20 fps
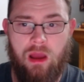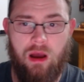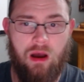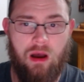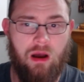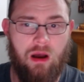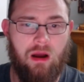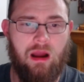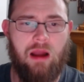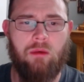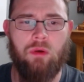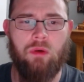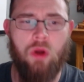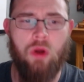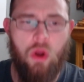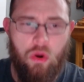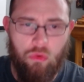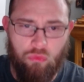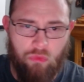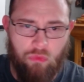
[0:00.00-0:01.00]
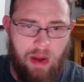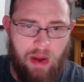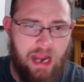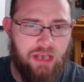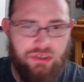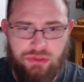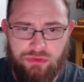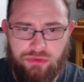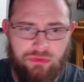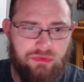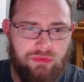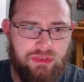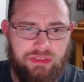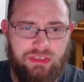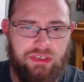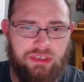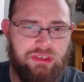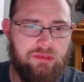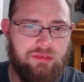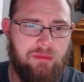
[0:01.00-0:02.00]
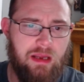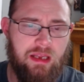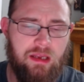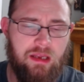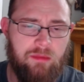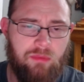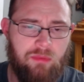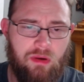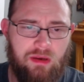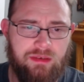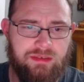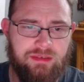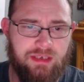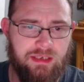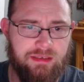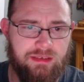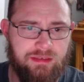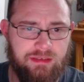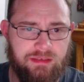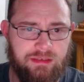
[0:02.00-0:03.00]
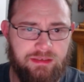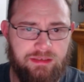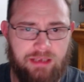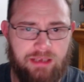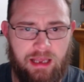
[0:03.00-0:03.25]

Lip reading: our rational decision-making processes.